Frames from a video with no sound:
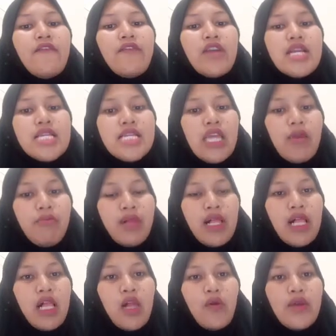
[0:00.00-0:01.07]
For
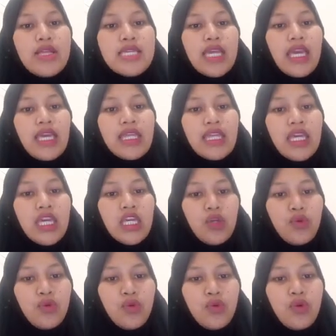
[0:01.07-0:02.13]
example, when saying thank
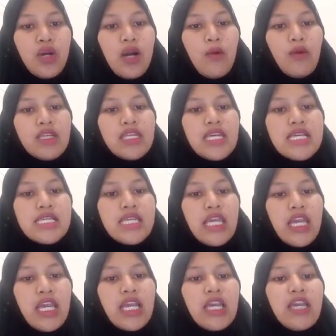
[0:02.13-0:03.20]
you, while
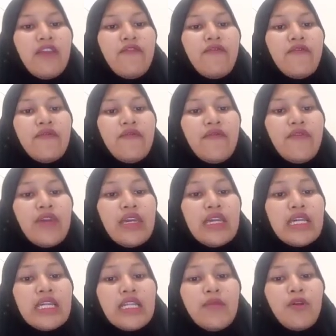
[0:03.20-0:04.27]
gazing,
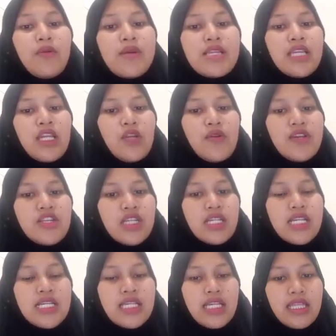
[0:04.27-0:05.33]
giving diplomas, relation,
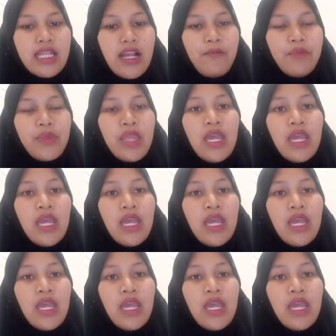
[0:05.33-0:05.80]
etc.